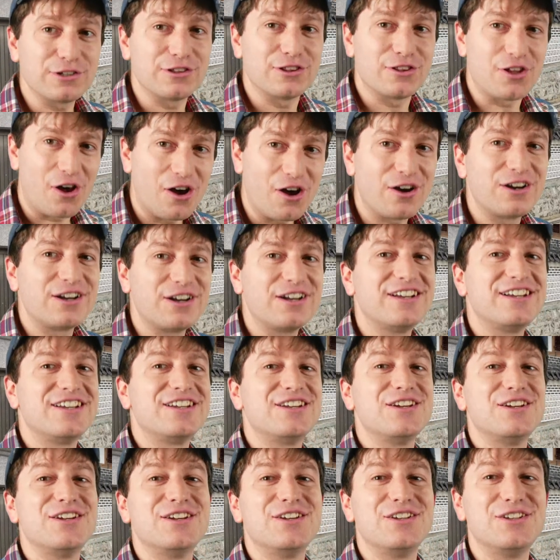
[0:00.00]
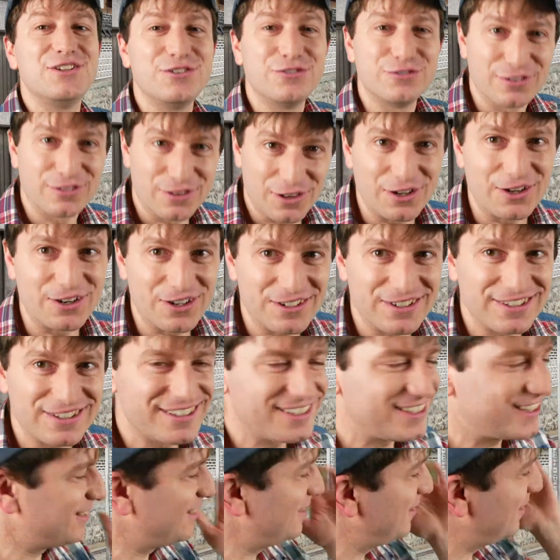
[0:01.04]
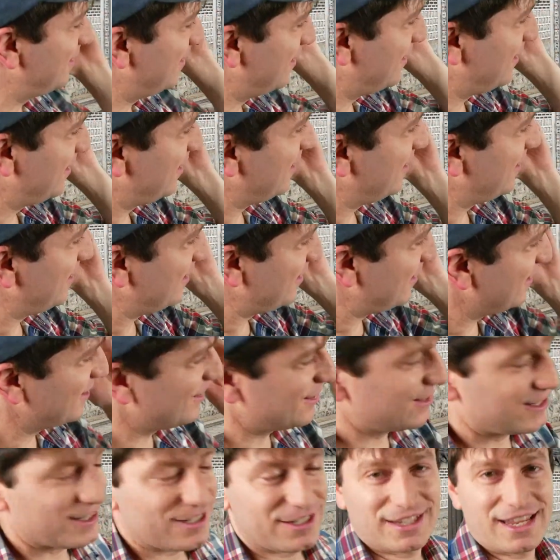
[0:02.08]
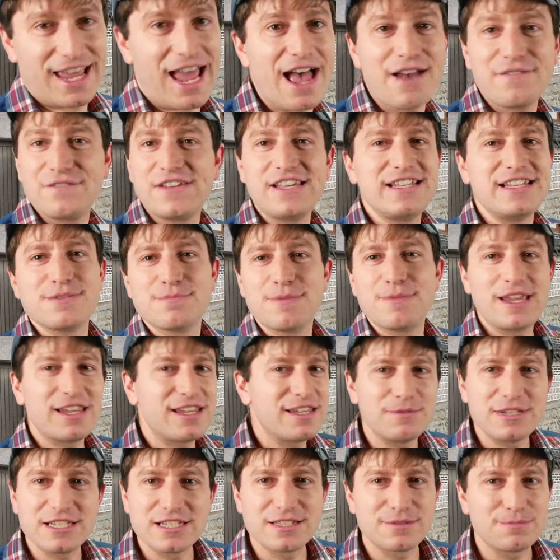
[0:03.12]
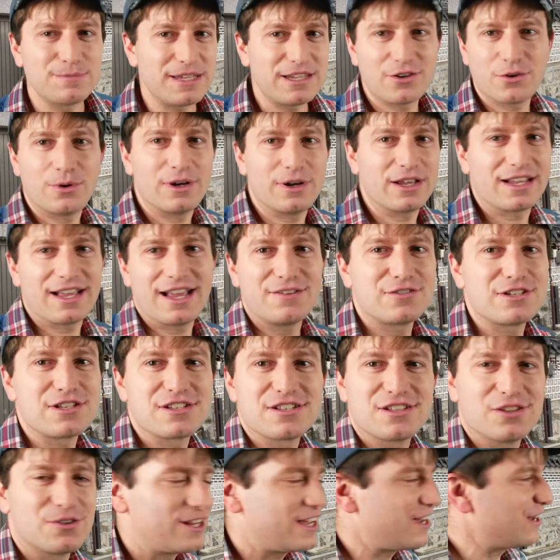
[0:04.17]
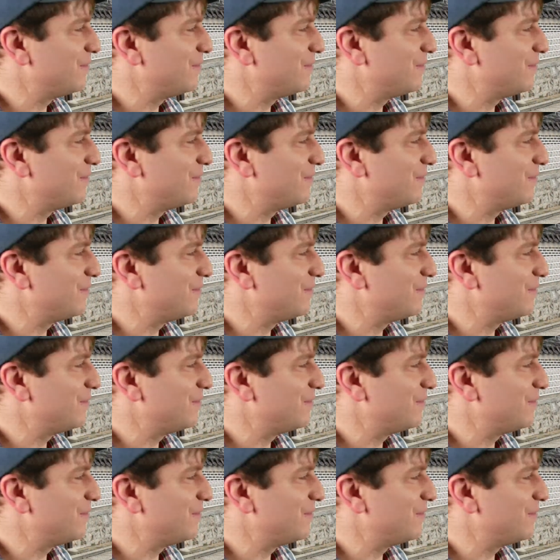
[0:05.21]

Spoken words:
long you've learned. The caffeine's making me speak quick. I have to slow